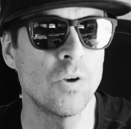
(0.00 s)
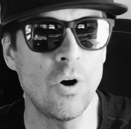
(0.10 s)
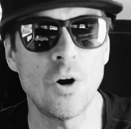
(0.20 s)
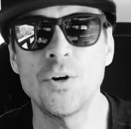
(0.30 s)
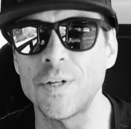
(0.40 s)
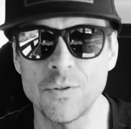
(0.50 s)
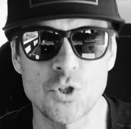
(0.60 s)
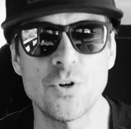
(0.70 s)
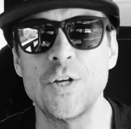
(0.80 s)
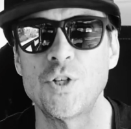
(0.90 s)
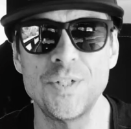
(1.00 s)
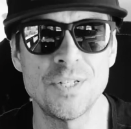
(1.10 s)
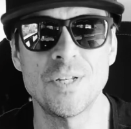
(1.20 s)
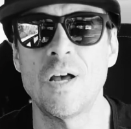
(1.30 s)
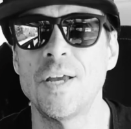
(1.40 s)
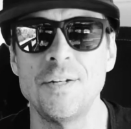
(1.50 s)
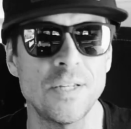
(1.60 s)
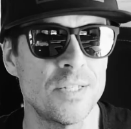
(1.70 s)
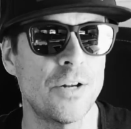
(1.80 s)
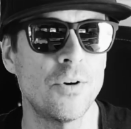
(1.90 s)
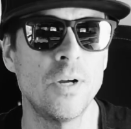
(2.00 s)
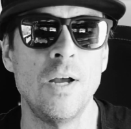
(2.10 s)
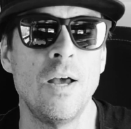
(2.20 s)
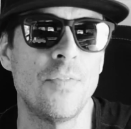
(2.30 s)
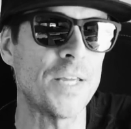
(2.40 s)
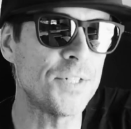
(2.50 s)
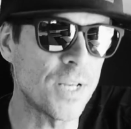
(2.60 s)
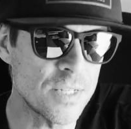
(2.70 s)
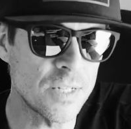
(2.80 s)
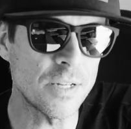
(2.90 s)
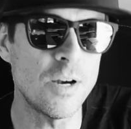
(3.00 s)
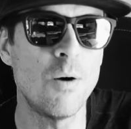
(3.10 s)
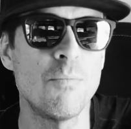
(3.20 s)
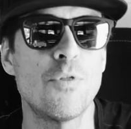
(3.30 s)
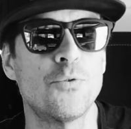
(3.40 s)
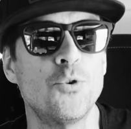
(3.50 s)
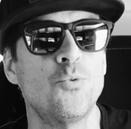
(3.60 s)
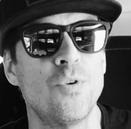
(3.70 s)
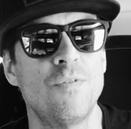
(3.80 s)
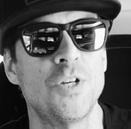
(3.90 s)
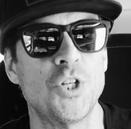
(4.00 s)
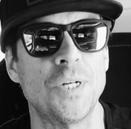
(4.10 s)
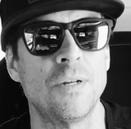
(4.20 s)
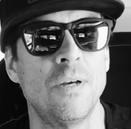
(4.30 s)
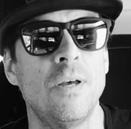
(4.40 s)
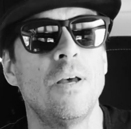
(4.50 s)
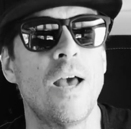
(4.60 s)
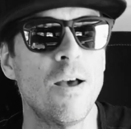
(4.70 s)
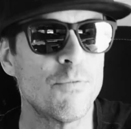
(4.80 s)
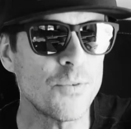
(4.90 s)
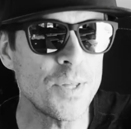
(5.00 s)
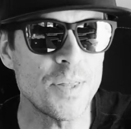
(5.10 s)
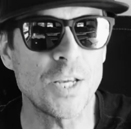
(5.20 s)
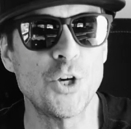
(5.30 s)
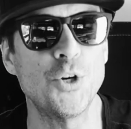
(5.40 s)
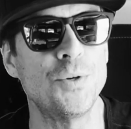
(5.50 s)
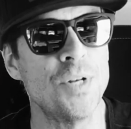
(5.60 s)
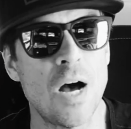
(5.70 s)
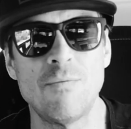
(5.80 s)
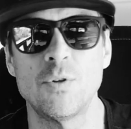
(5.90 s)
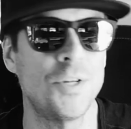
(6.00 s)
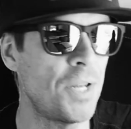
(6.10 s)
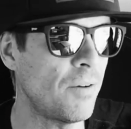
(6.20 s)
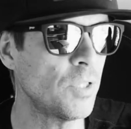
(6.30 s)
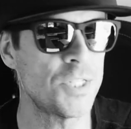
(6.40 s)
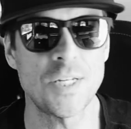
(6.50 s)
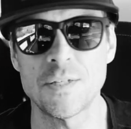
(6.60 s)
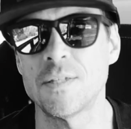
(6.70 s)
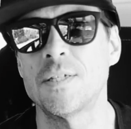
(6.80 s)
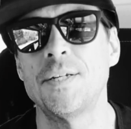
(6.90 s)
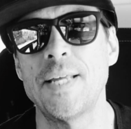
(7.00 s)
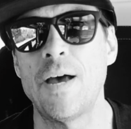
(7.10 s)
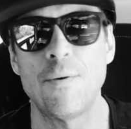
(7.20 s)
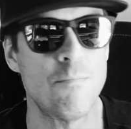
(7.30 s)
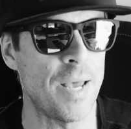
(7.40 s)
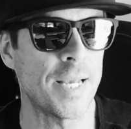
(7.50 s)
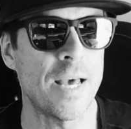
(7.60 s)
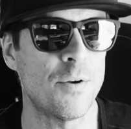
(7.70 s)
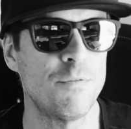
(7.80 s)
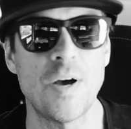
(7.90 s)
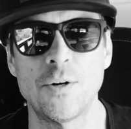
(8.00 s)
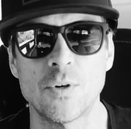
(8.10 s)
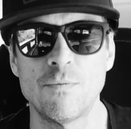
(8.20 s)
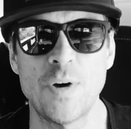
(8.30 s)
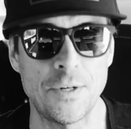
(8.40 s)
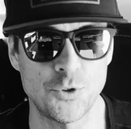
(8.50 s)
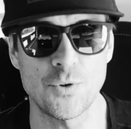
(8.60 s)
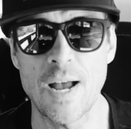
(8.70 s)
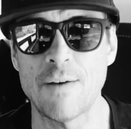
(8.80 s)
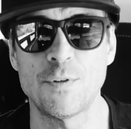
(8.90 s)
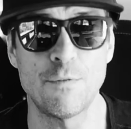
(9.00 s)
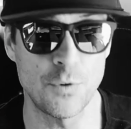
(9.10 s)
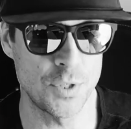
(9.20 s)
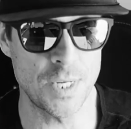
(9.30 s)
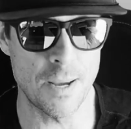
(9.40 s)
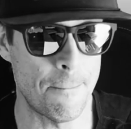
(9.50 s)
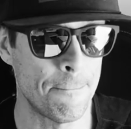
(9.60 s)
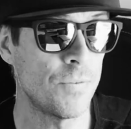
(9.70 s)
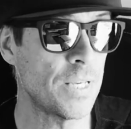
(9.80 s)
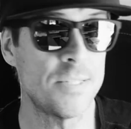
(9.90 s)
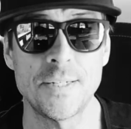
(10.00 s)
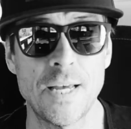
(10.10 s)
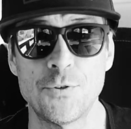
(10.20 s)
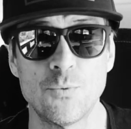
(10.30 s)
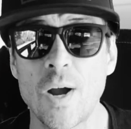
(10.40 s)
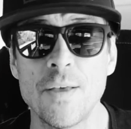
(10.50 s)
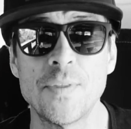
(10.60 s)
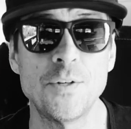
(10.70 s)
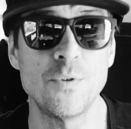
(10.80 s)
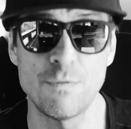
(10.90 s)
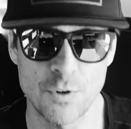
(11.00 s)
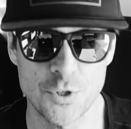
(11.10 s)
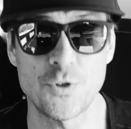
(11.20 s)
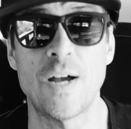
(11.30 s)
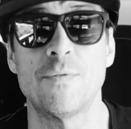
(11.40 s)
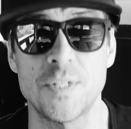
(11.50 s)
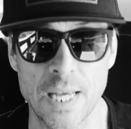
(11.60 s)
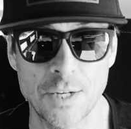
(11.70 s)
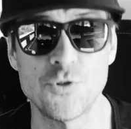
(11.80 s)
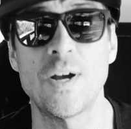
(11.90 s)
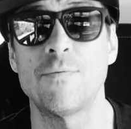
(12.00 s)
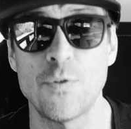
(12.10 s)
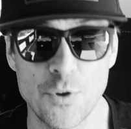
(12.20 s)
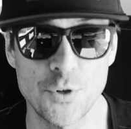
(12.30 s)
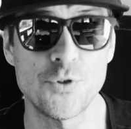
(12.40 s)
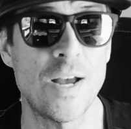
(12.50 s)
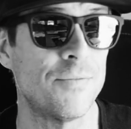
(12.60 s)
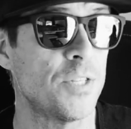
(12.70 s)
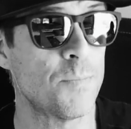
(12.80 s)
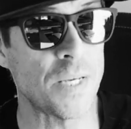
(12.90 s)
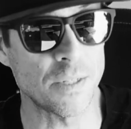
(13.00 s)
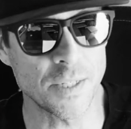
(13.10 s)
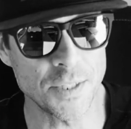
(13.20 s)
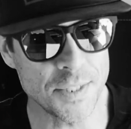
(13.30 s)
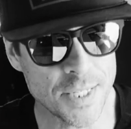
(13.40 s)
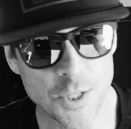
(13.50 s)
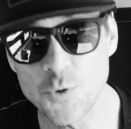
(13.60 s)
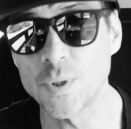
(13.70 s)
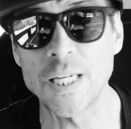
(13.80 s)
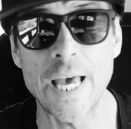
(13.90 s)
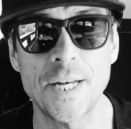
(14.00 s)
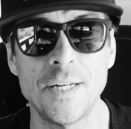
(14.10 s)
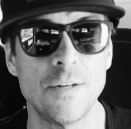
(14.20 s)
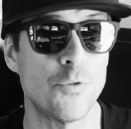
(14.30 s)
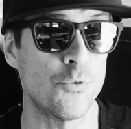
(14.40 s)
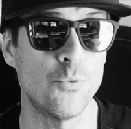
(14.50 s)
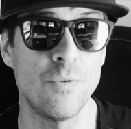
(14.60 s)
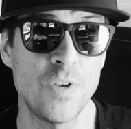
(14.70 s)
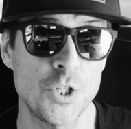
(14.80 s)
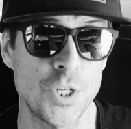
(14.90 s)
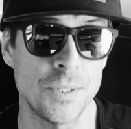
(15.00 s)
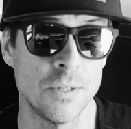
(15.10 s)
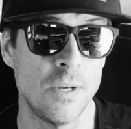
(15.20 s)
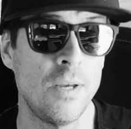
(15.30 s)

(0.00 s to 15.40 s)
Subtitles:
art, illustration, design, etc., that doesn't come through revision? Everything good, novel. A novelist doesn't sit down and bang out a final draft the first time they sit down to write. They do the first draft, the second draft, the third draft. It's being continually edited through revision.